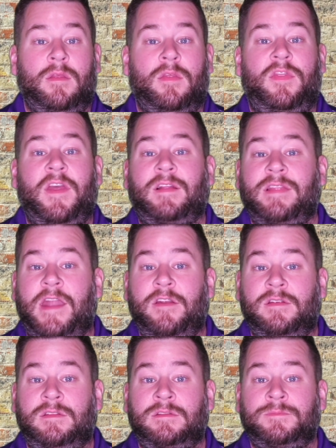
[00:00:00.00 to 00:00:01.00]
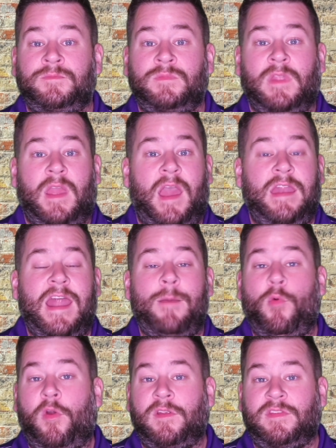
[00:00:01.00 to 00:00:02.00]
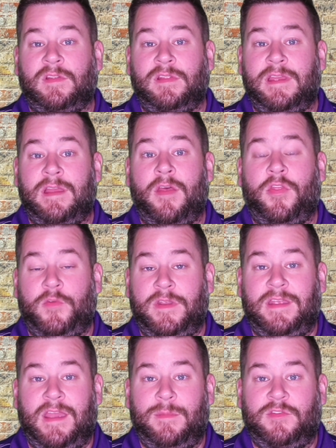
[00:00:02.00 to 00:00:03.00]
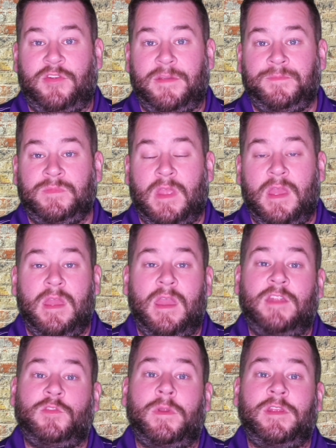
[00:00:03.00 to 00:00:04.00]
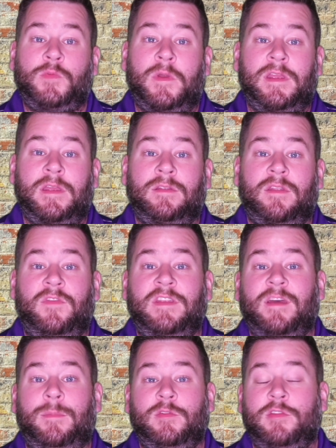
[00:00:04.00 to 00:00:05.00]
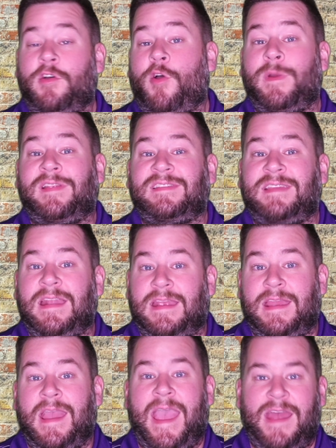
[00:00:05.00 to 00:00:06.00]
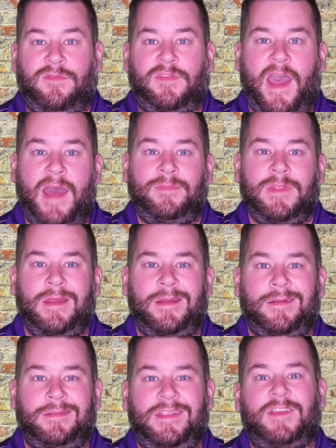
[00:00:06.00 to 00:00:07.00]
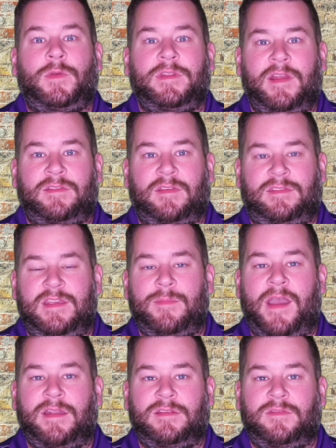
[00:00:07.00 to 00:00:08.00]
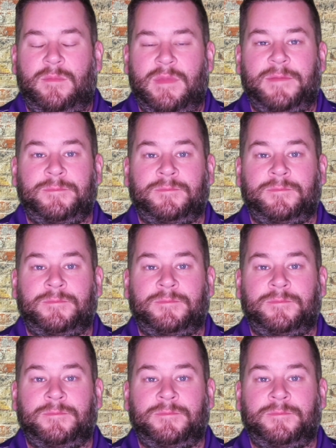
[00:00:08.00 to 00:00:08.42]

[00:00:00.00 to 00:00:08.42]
Thick letters, and now more recently, 3D imagery. In 2020, the VW logo went skinny and flat. This one gets a C- from me.